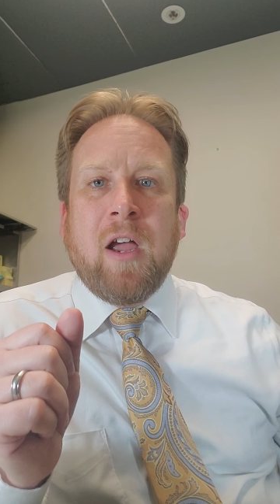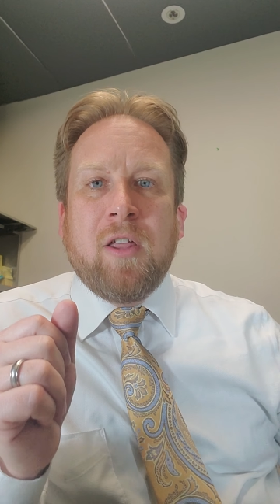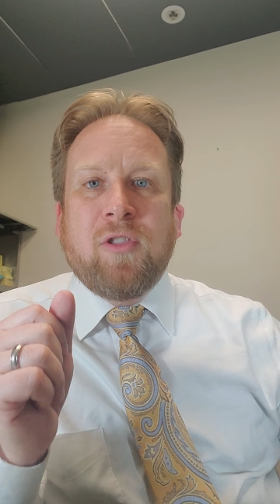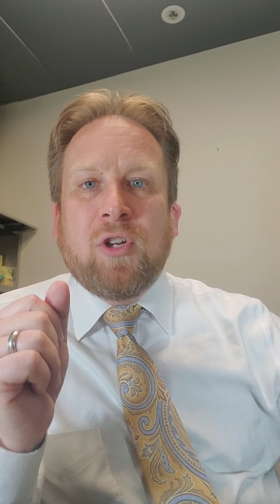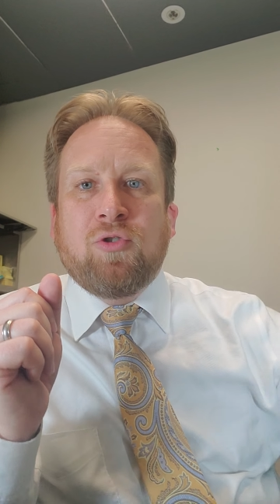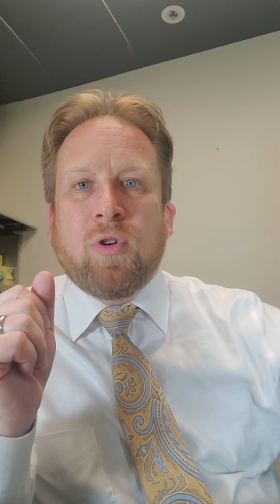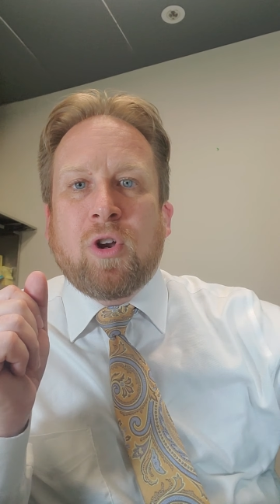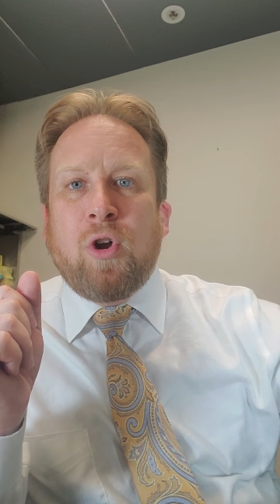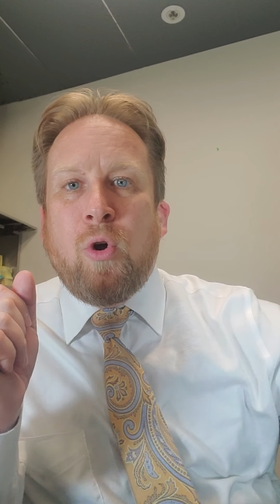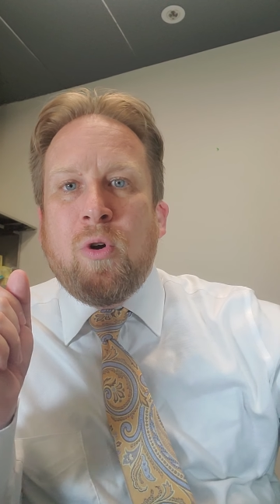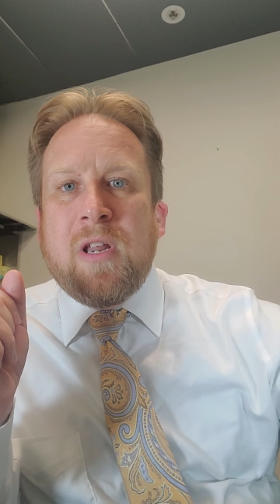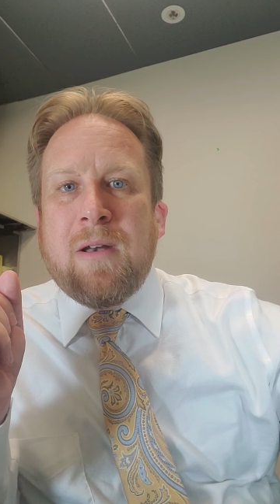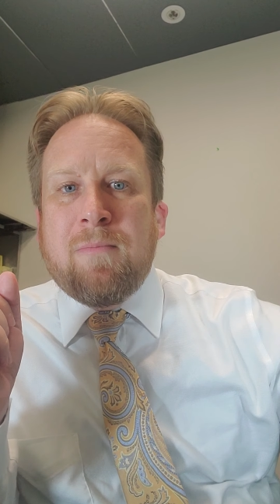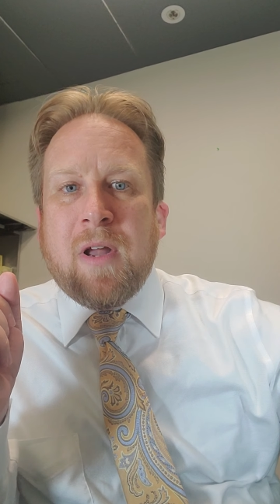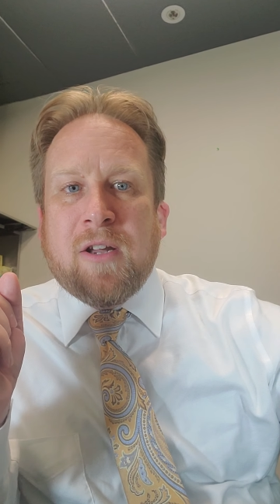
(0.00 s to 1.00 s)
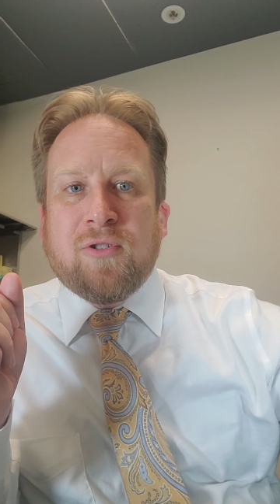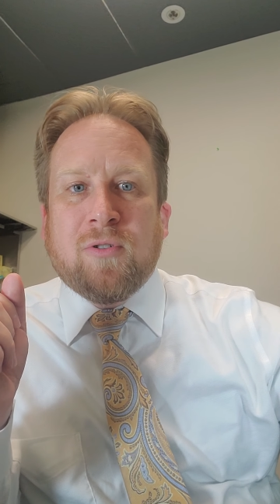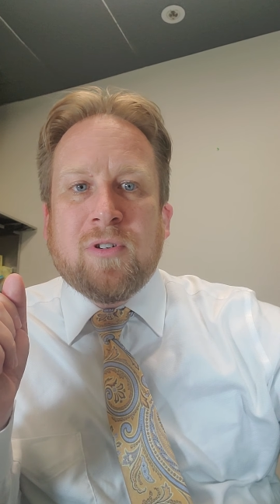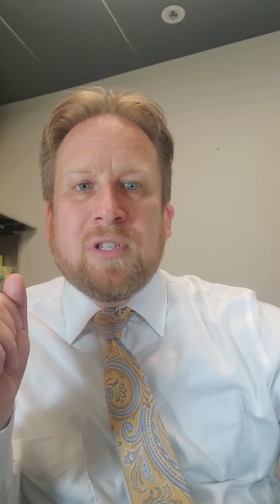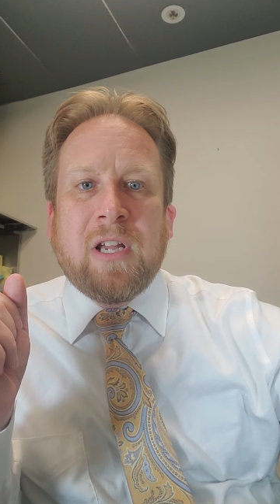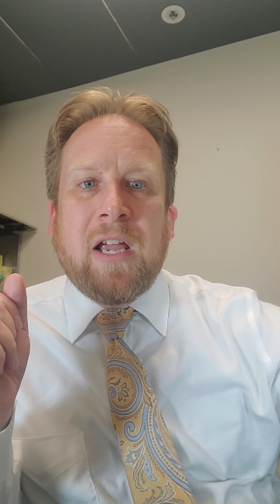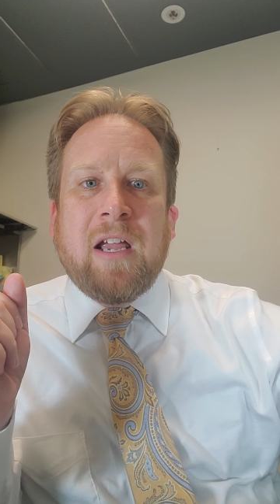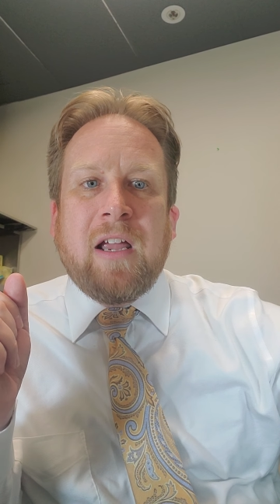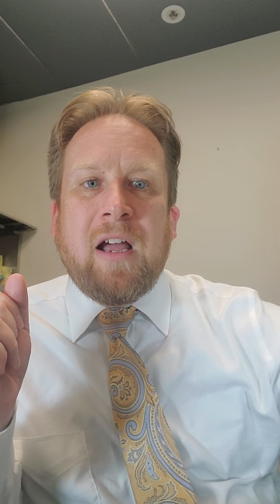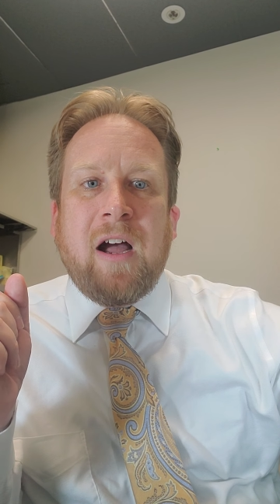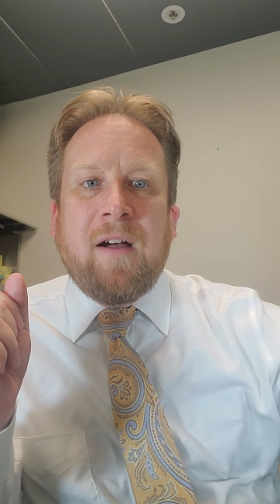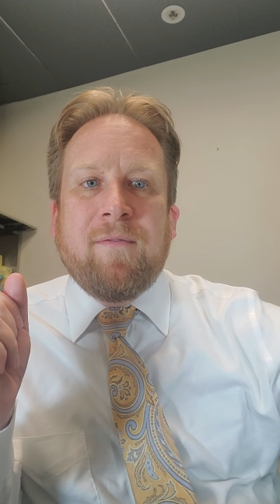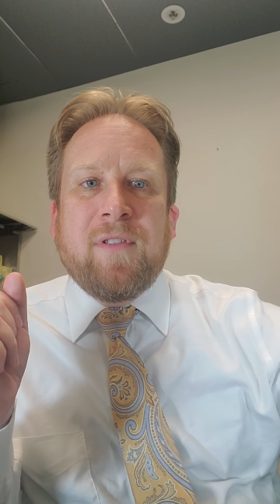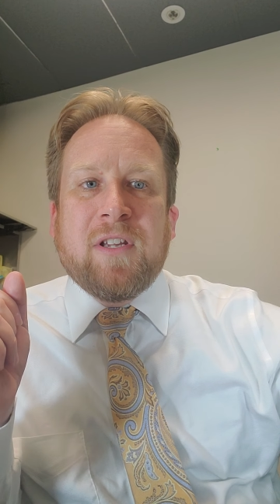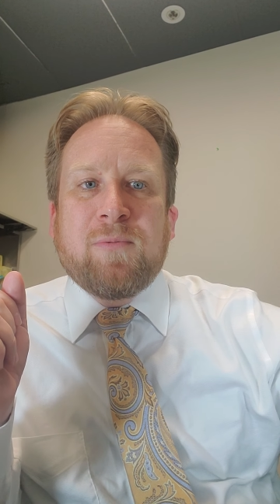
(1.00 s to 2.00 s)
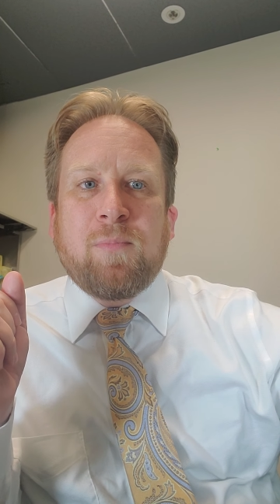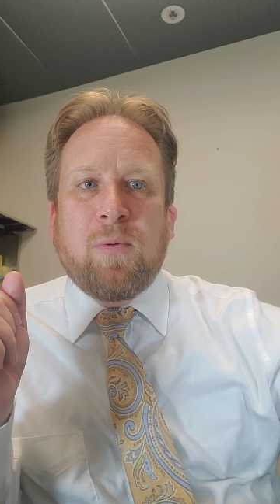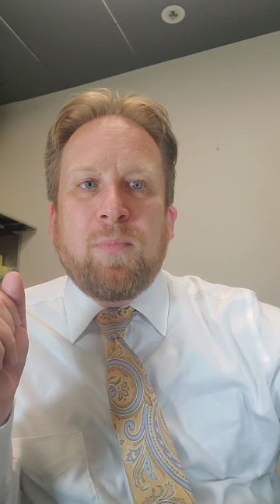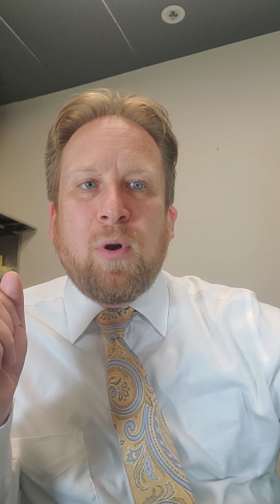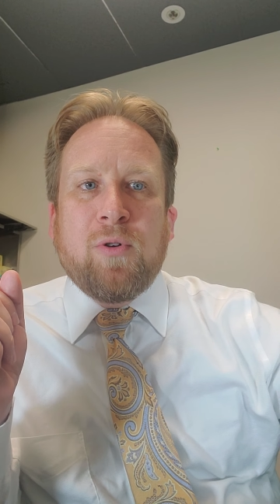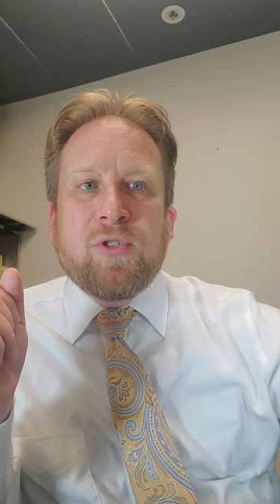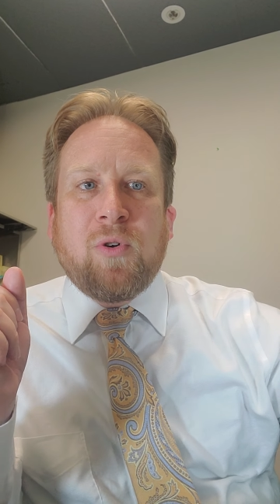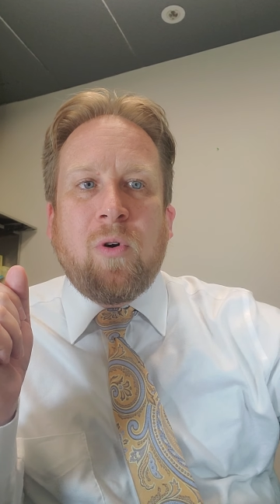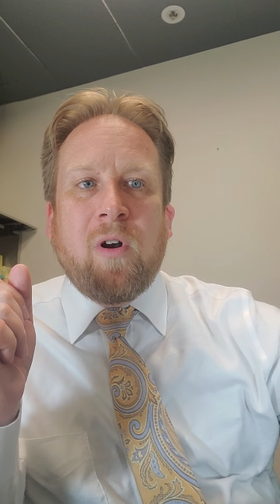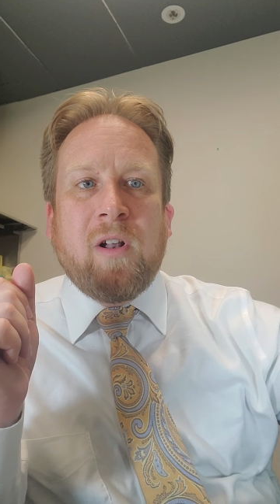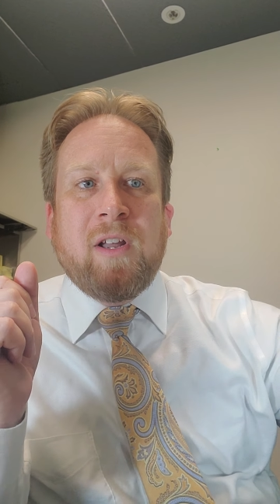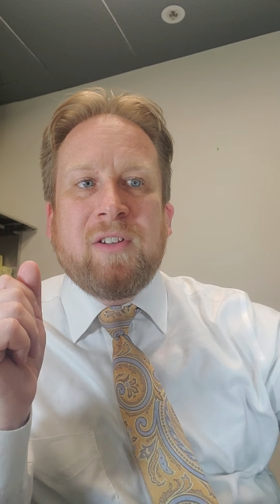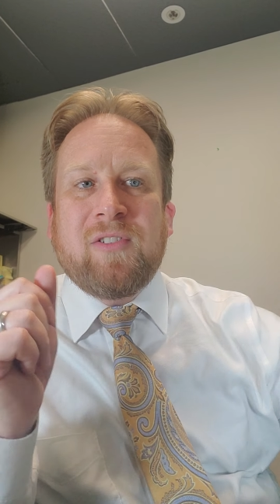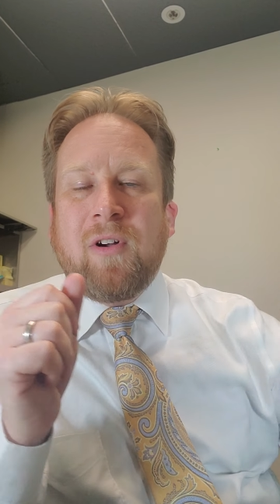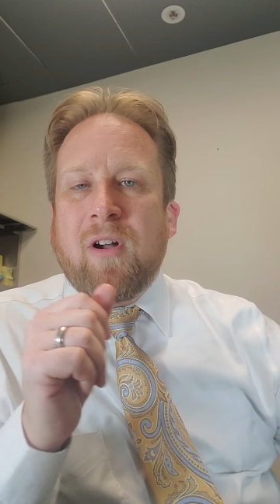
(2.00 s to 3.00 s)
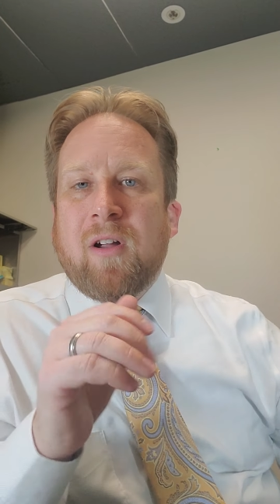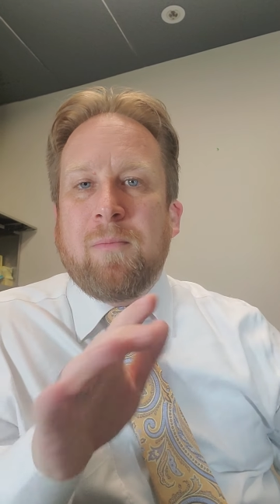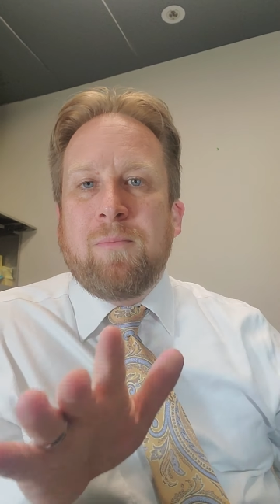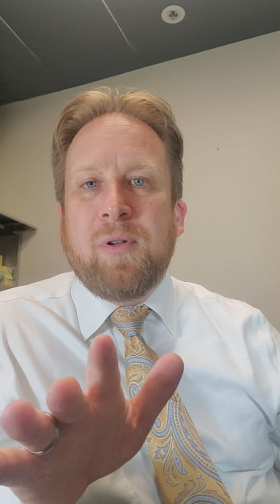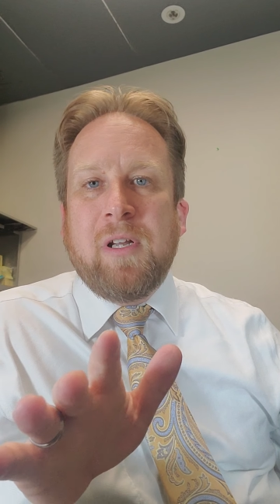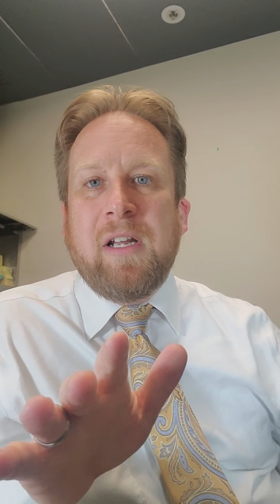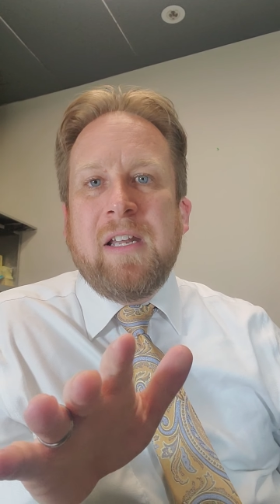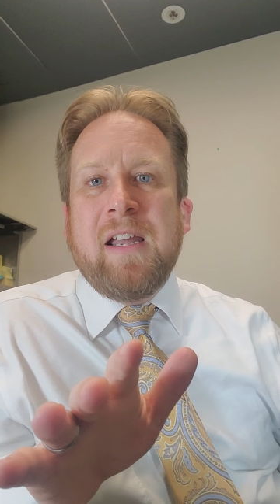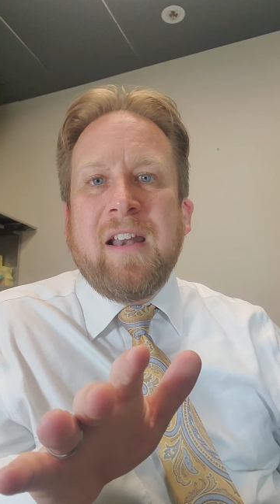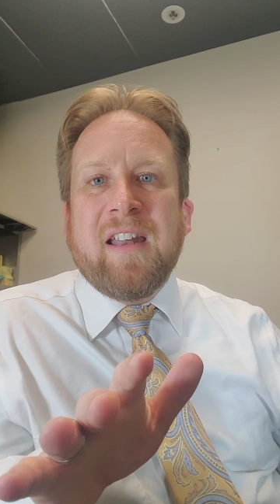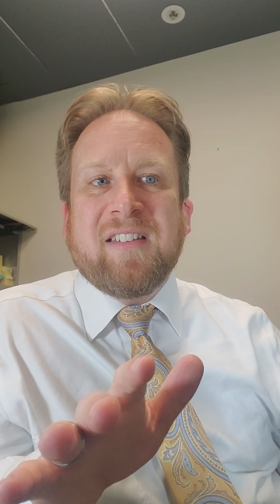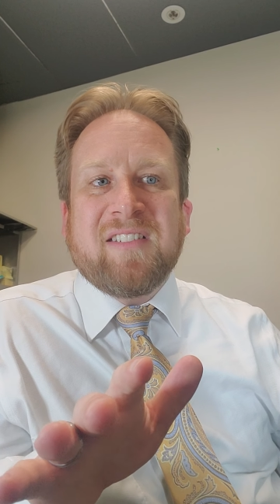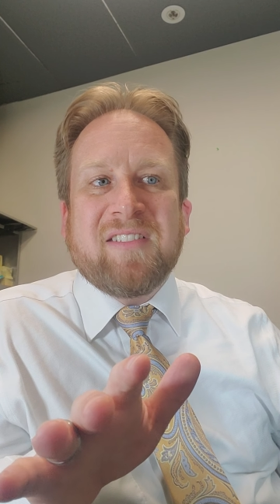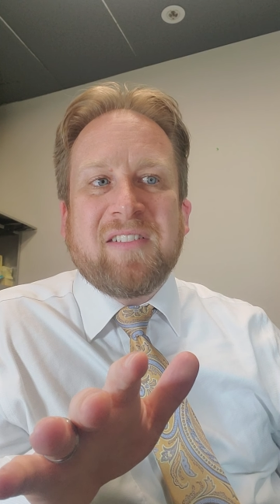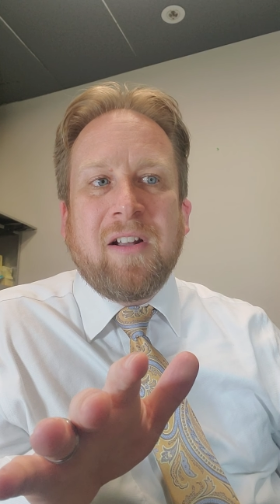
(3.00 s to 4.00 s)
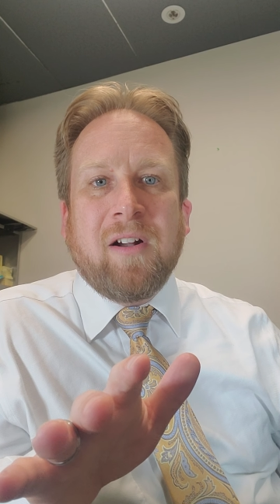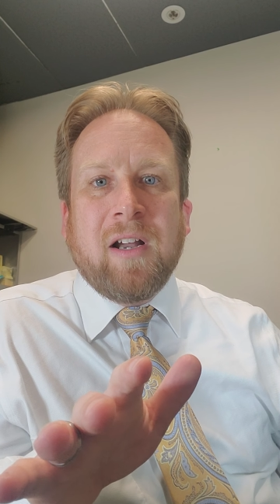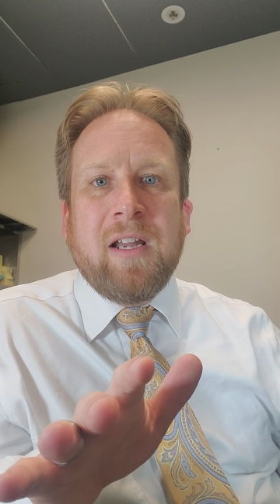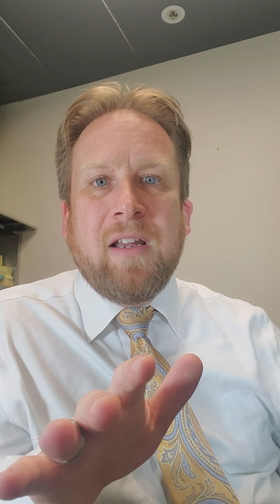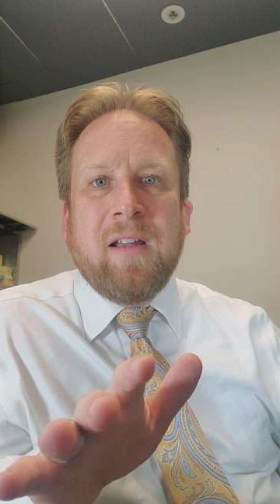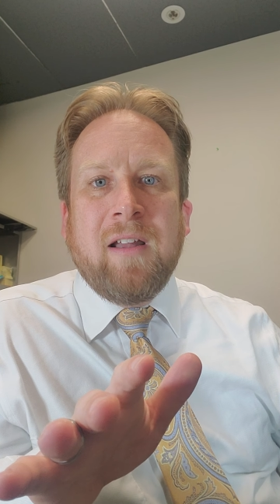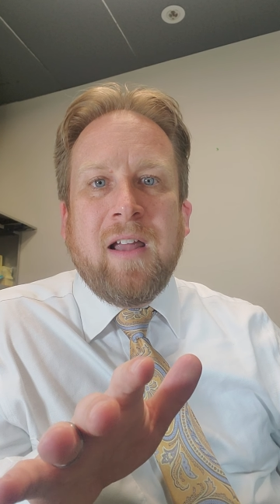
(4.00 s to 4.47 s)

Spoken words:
The draconian measures of this proposed ordinance are completely unnecessary